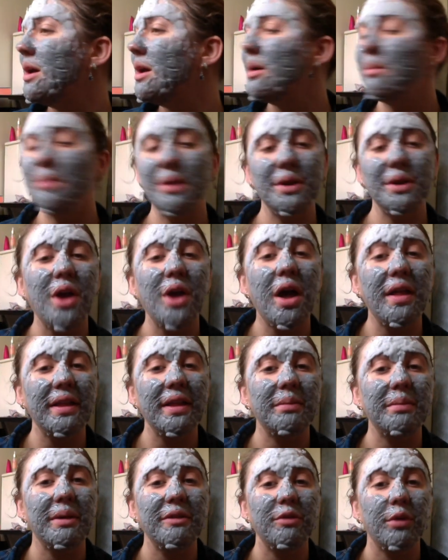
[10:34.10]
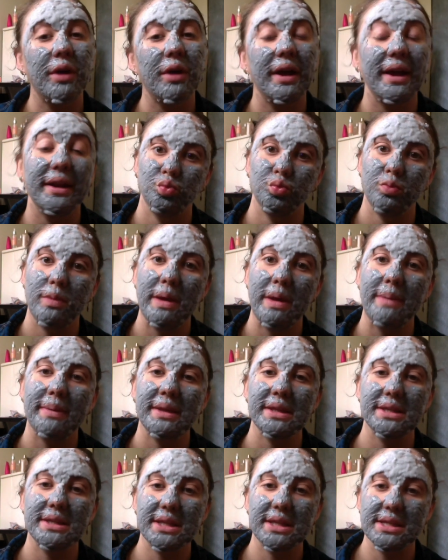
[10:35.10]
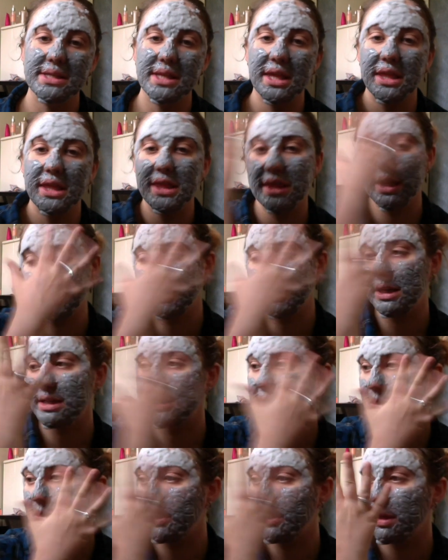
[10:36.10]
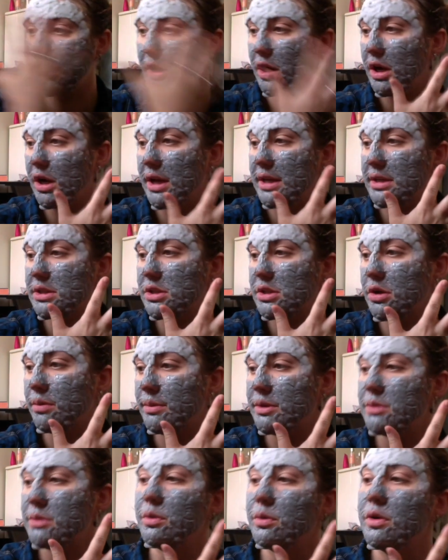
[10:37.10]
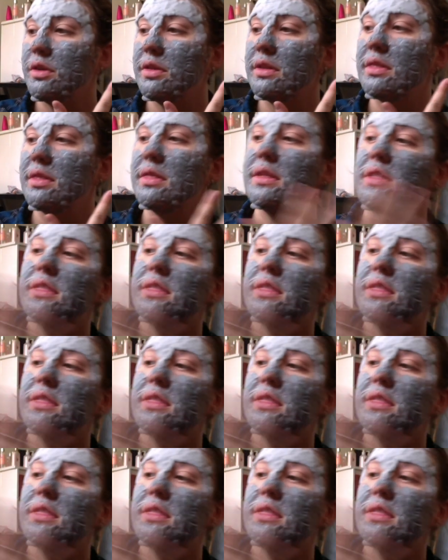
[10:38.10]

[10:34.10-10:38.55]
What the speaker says: but not like my forehead. Maybe it's because the thickness up here is so much more than the